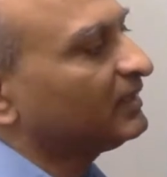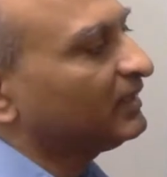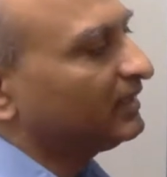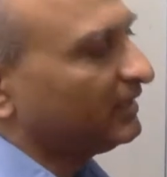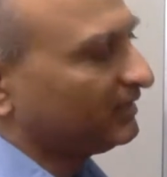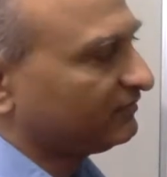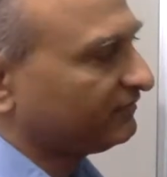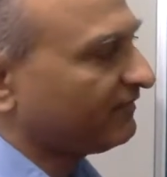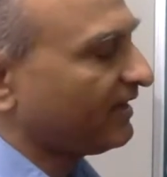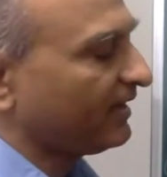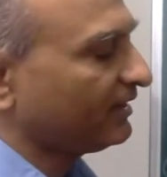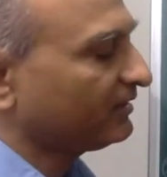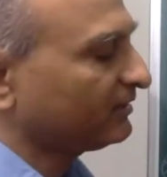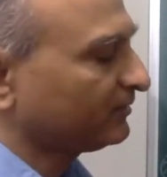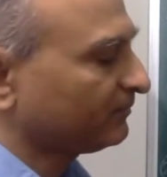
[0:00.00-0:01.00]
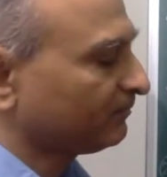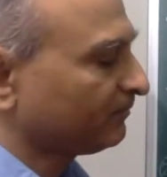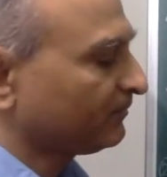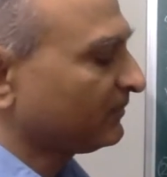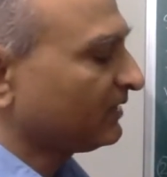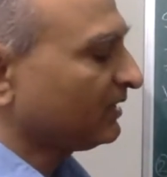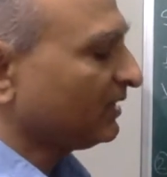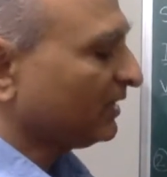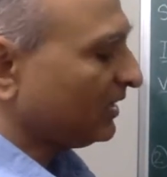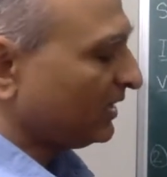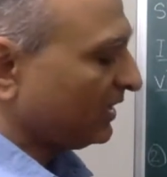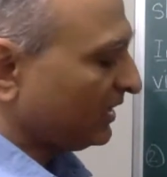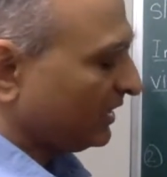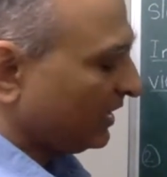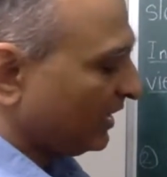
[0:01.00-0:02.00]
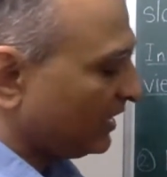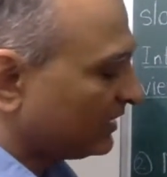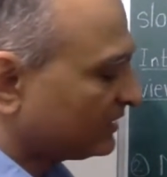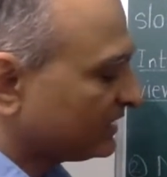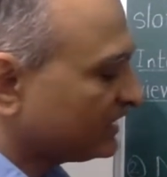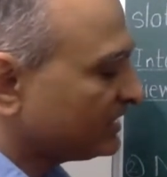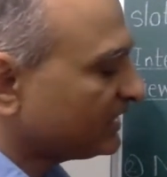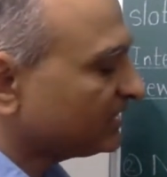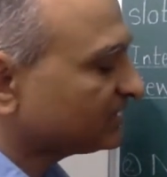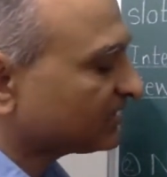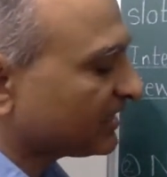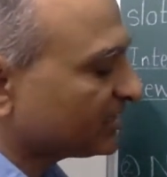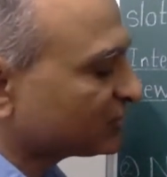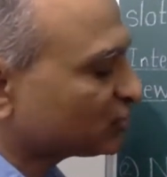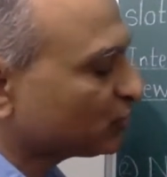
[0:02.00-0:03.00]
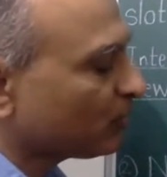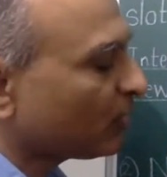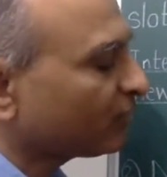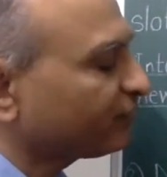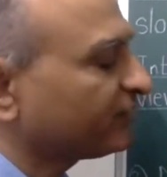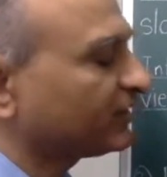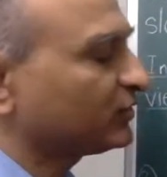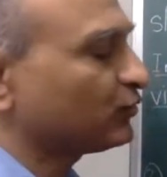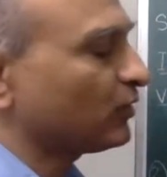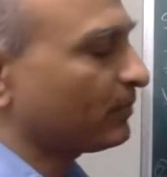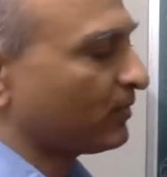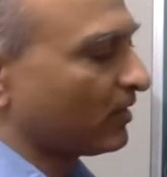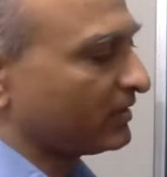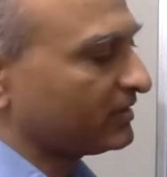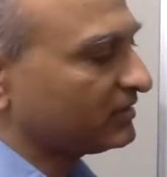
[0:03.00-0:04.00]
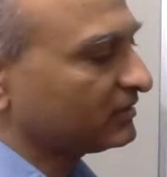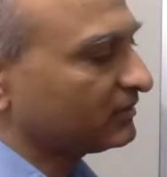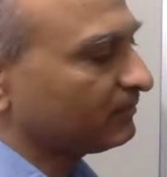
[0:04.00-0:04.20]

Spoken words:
In fact, a ring is isomorphic to a product